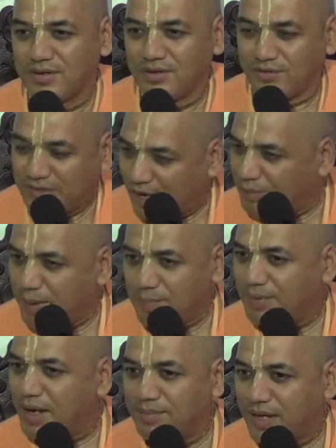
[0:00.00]
Still,
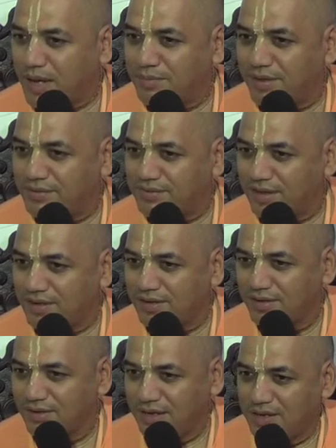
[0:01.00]
people are becoming sick.
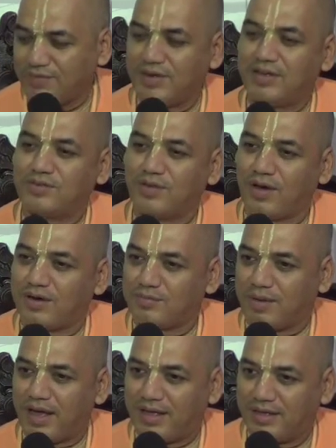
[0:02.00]
If it is not
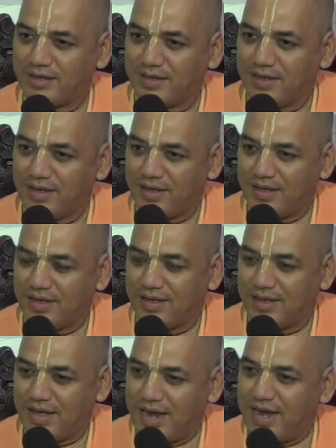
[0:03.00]
by
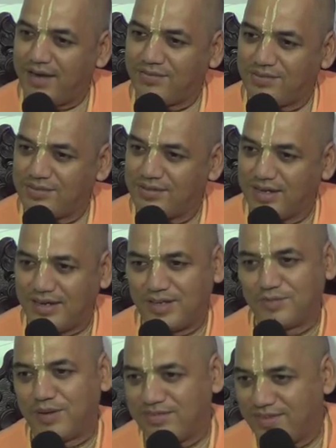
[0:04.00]
uh, AIDS, it
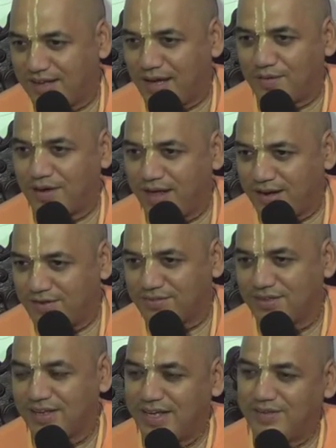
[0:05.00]
is by Zika
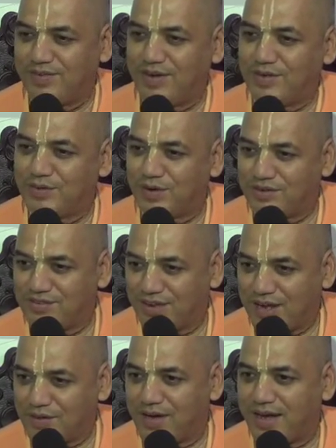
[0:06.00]
virus. If it is not
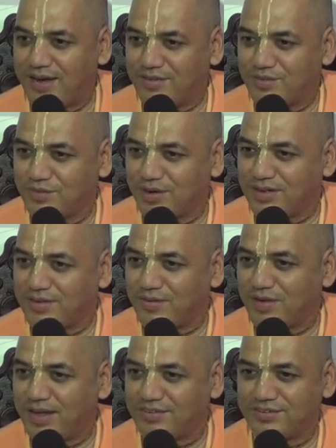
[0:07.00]
Zika virus, what is that
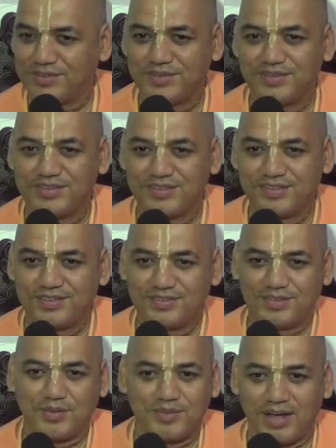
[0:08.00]
virus?
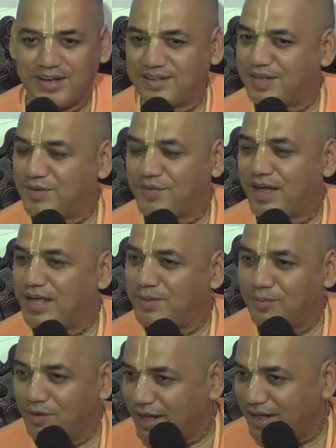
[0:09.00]
Some another by
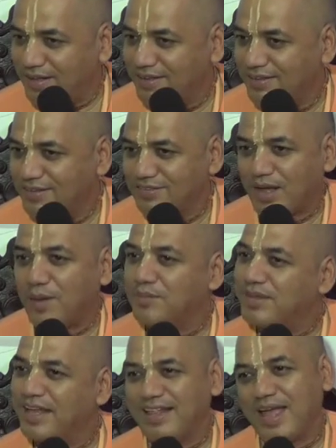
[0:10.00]
Ebola.
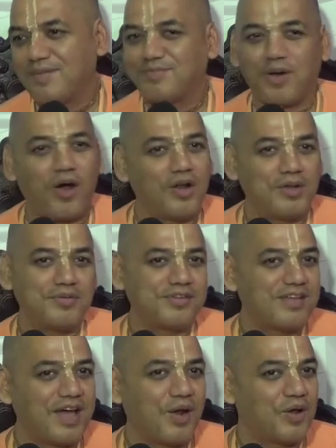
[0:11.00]
Something the problem is
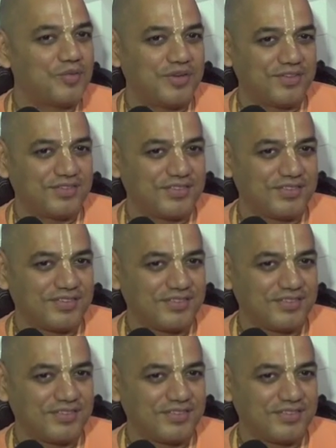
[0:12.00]
there always.